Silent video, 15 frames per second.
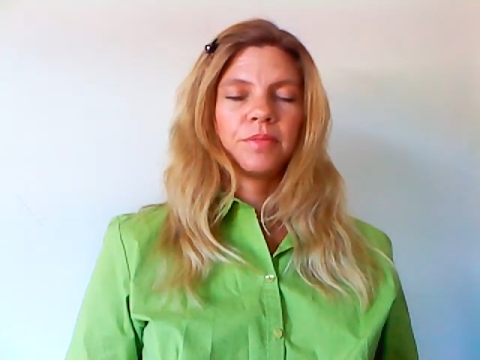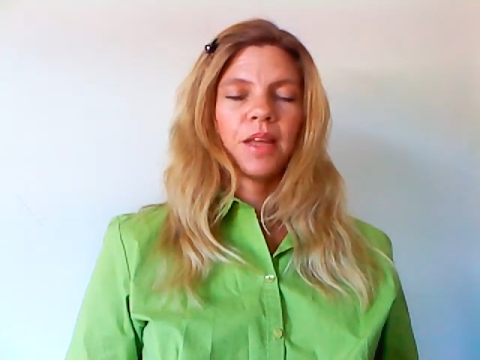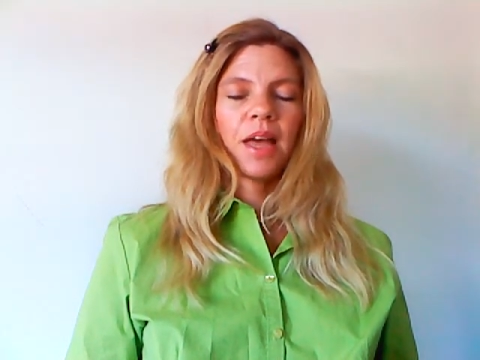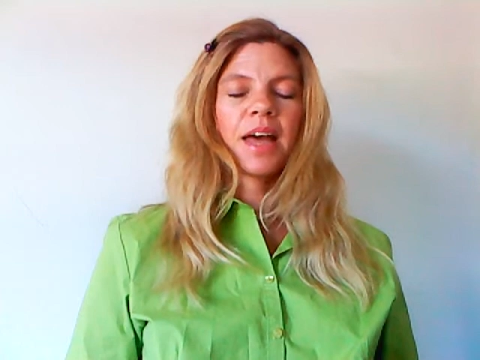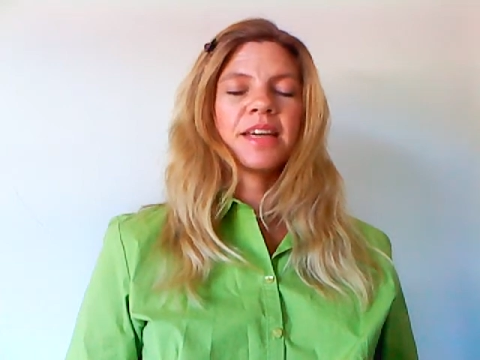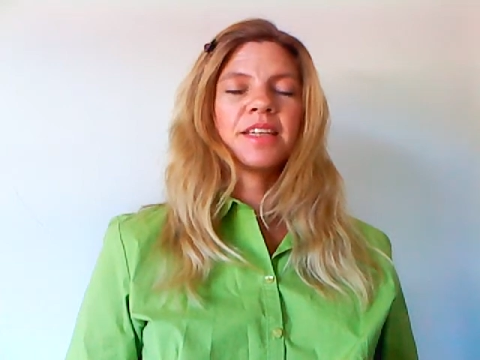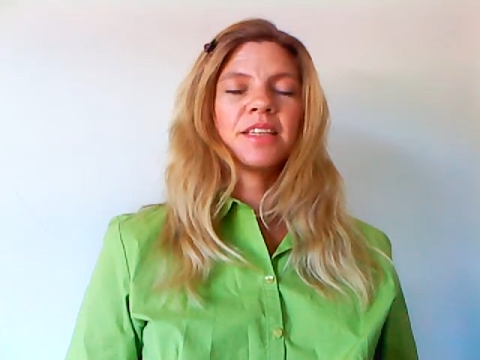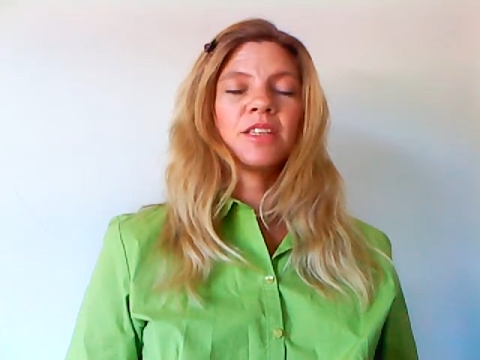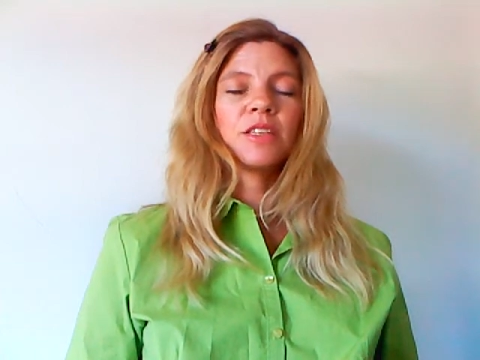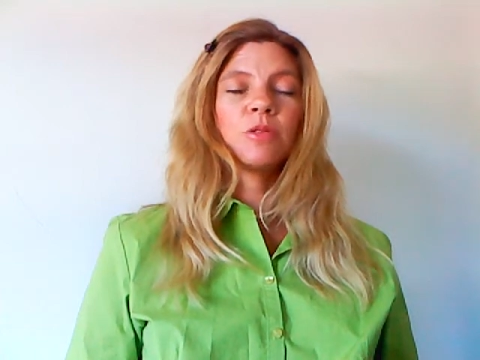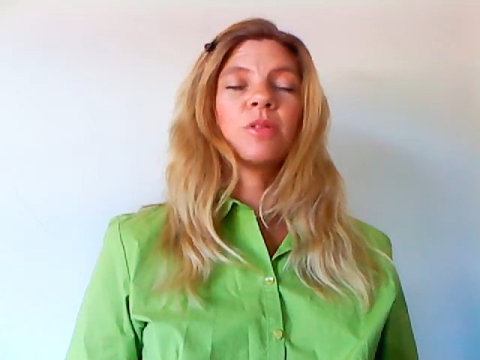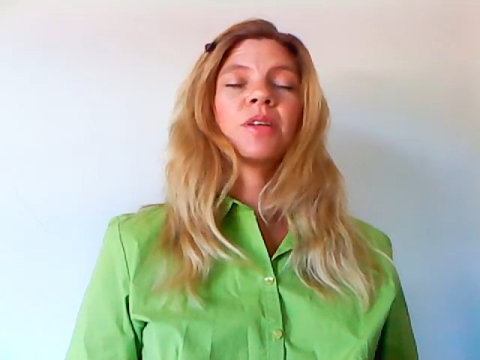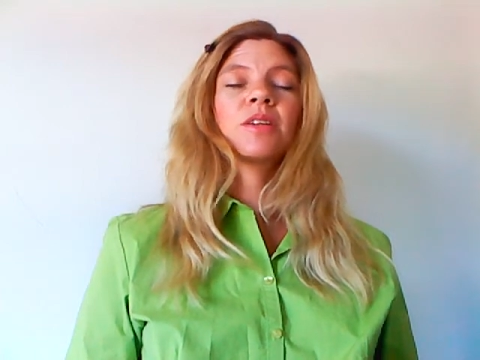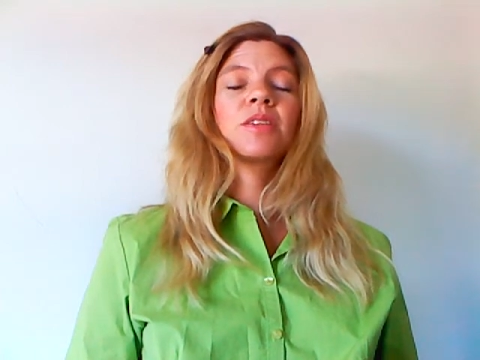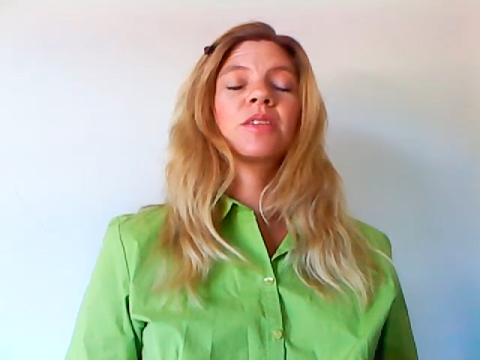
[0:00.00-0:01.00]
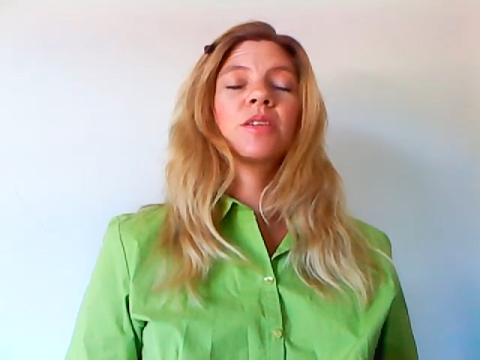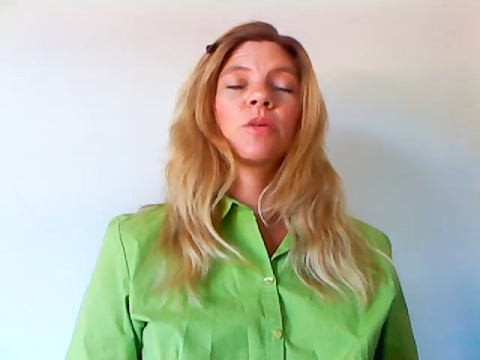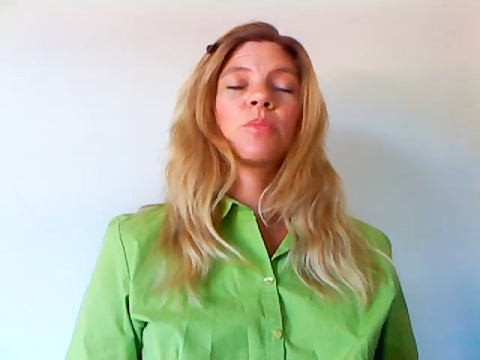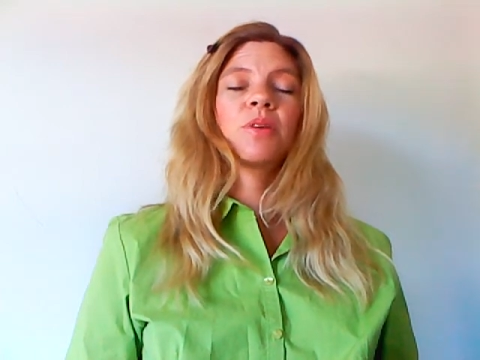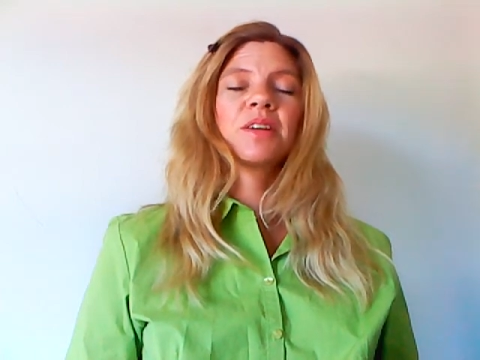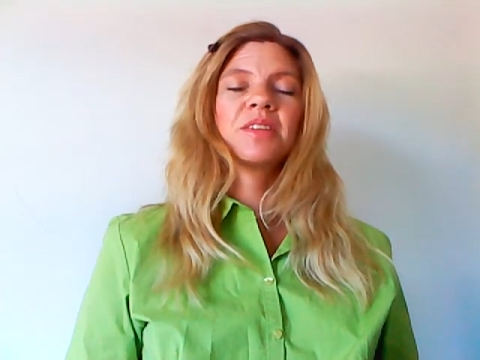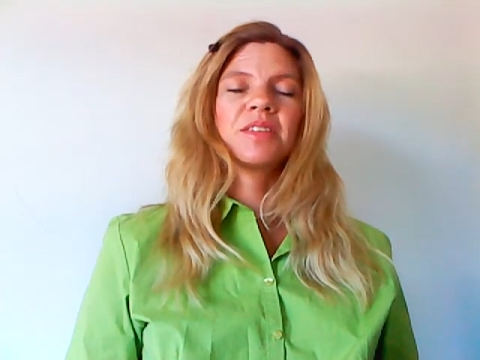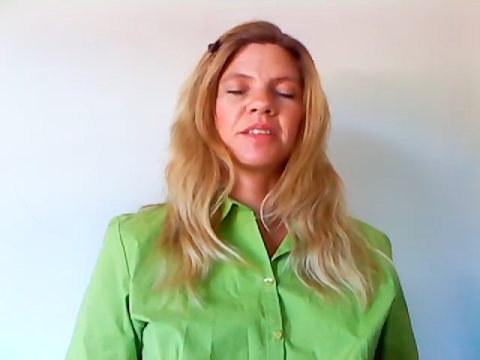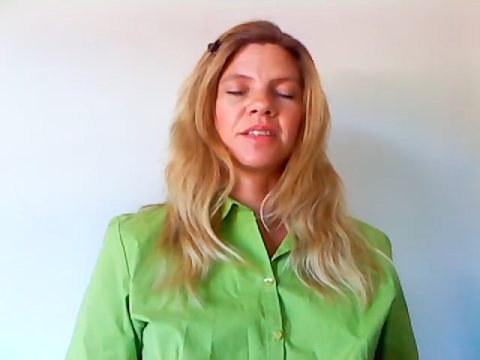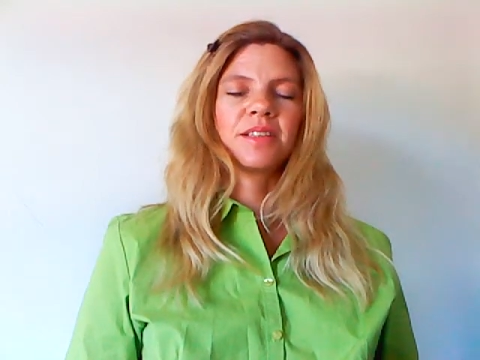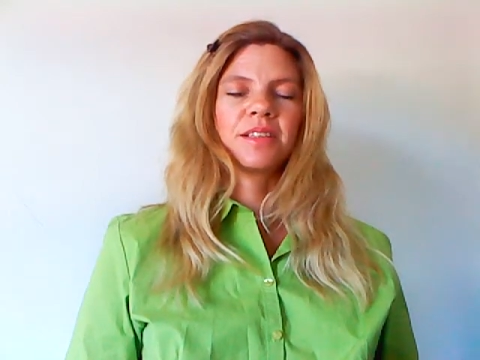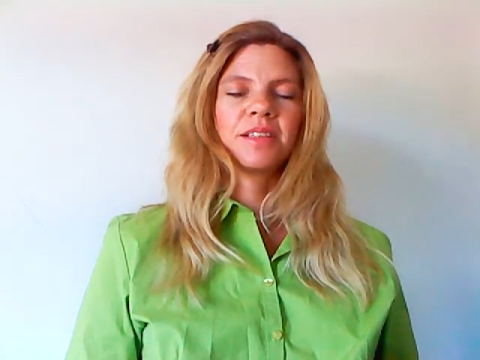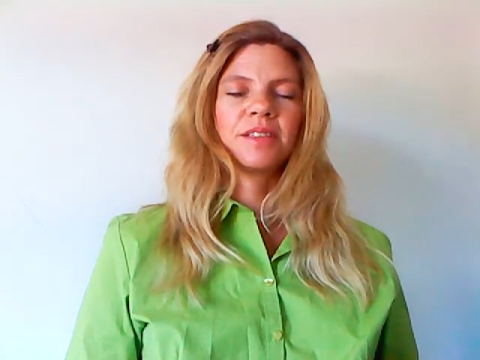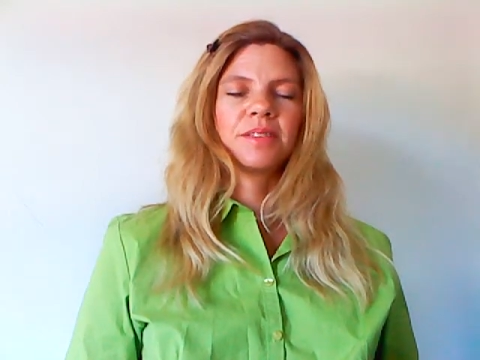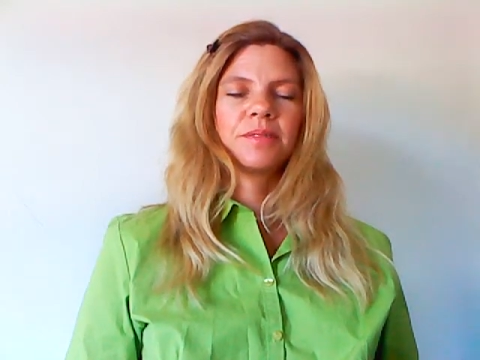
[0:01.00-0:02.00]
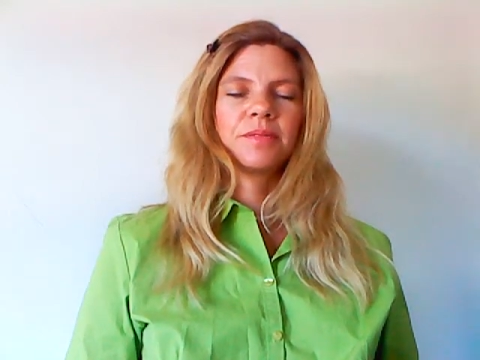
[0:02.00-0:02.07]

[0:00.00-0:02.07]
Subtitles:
and is doing so presently.